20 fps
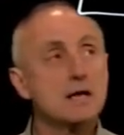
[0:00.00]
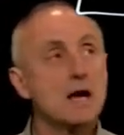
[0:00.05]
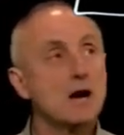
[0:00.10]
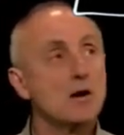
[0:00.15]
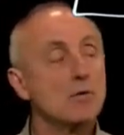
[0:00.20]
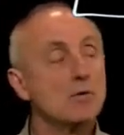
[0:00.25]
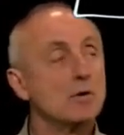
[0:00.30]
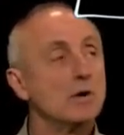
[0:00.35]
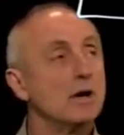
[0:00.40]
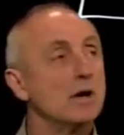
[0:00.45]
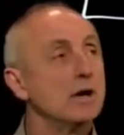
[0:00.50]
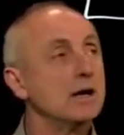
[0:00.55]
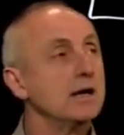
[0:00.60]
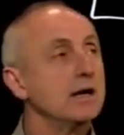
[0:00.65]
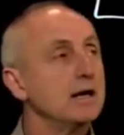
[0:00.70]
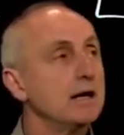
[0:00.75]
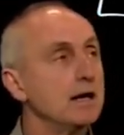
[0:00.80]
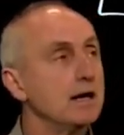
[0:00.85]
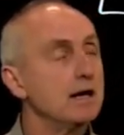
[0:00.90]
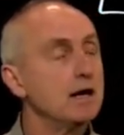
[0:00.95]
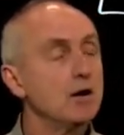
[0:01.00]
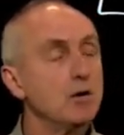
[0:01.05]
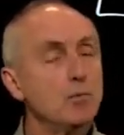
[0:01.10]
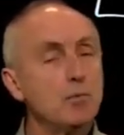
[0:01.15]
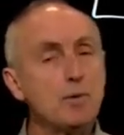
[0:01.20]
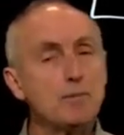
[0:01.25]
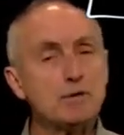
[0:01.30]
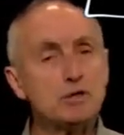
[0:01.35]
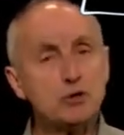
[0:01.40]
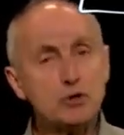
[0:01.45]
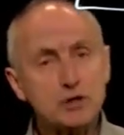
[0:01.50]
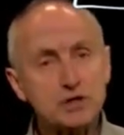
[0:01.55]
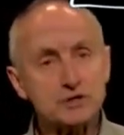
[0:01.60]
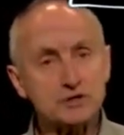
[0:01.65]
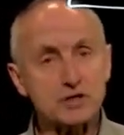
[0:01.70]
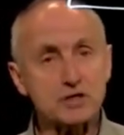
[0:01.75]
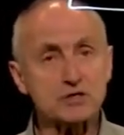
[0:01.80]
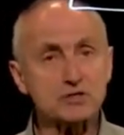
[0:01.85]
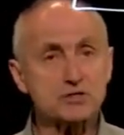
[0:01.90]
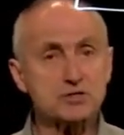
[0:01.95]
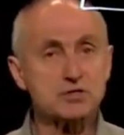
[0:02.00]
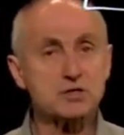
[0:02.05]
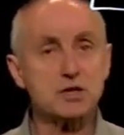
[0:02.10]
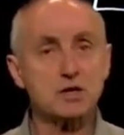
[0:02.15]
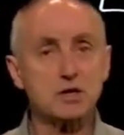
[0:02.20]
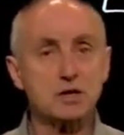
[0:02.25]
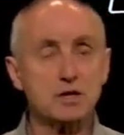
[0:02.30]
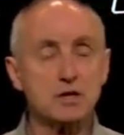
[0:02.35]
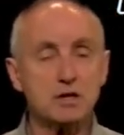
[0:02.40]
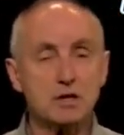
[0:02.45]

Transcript: Now, when we look at this,